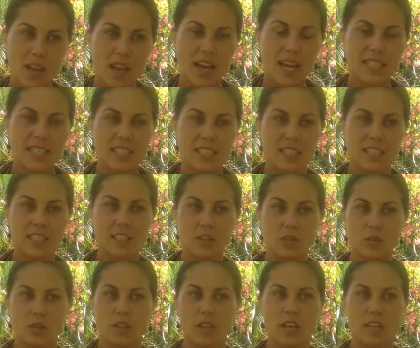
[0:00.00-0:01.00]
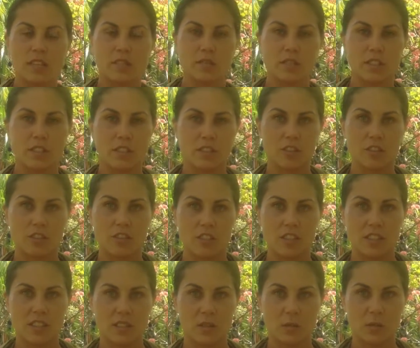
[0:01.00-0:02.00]
I didn't do a lot of
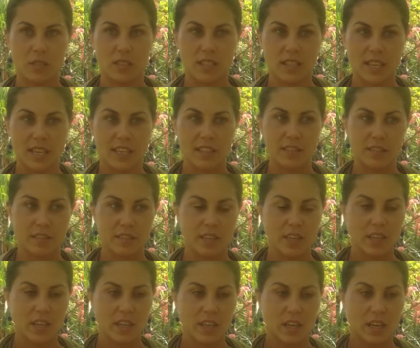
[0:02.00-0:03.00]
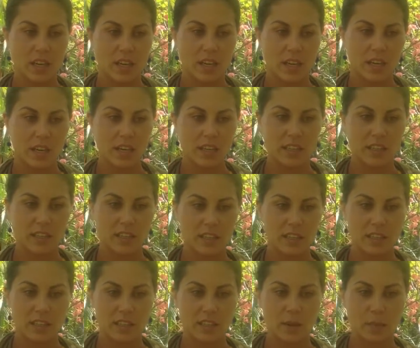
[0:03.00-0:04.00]
research. This was kind of
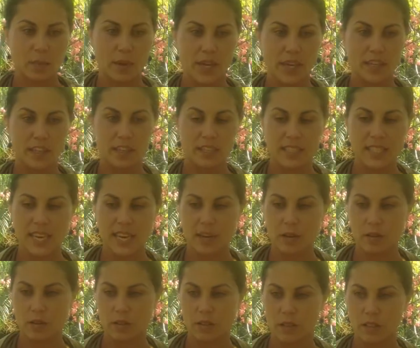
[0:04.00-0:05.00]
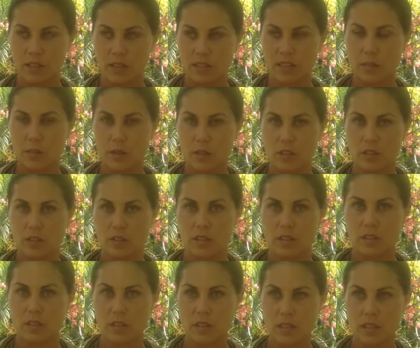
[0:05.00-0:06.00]
a pared-down summer
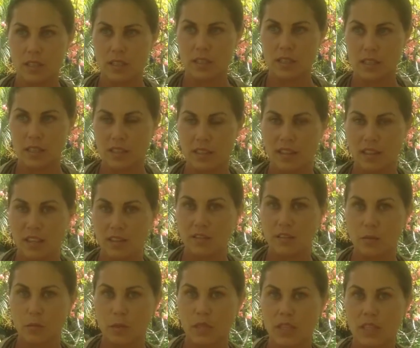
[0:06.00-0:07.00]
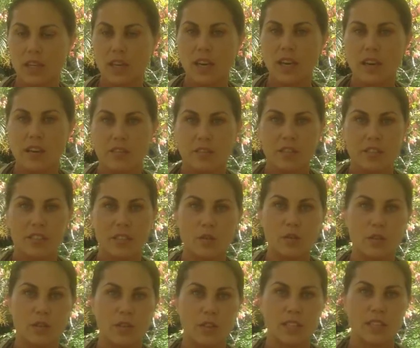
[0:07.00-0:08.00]
thing for me. First, I
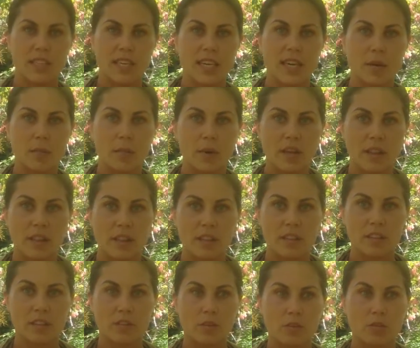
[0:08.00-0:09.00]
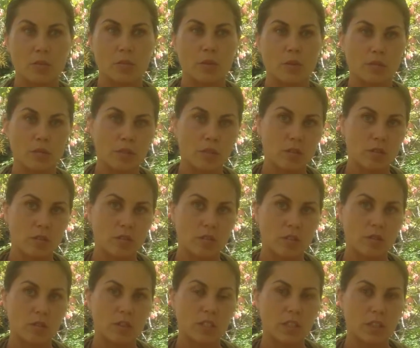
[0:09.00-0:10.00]
was going to take a month to Peru to
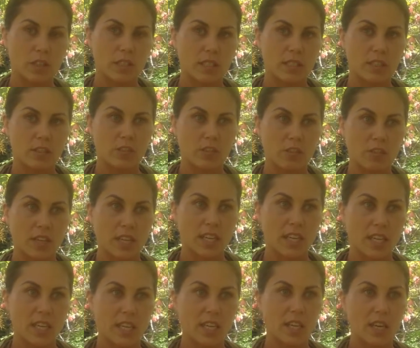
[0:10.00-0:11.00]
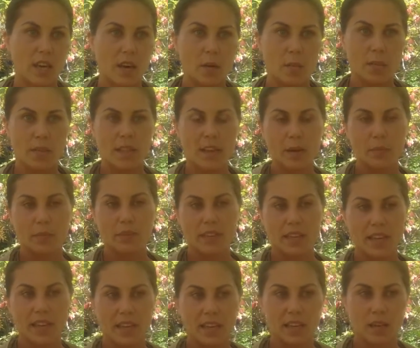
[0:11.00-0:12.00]
do a yoga teacher training. That
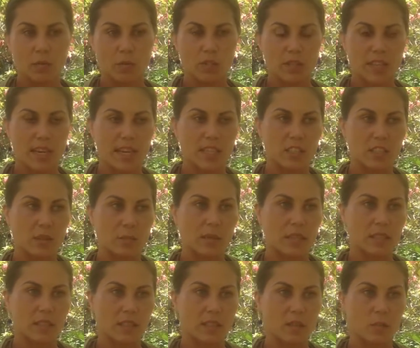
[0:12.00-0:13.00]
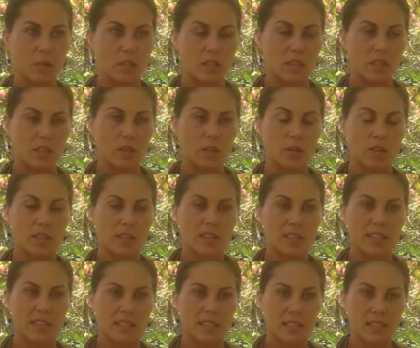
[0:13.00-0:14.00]
plan was hatched about 6 months ago, and
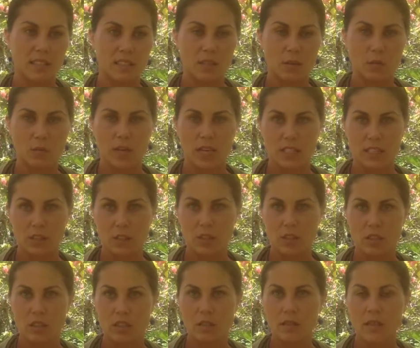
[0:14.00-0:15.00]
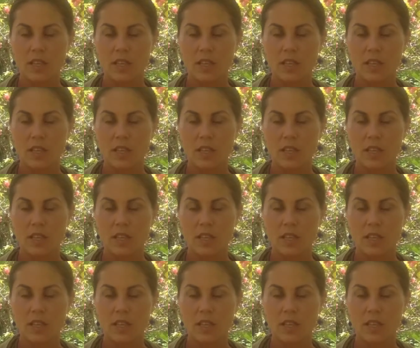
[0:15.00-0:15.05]
then that didn't seem practical.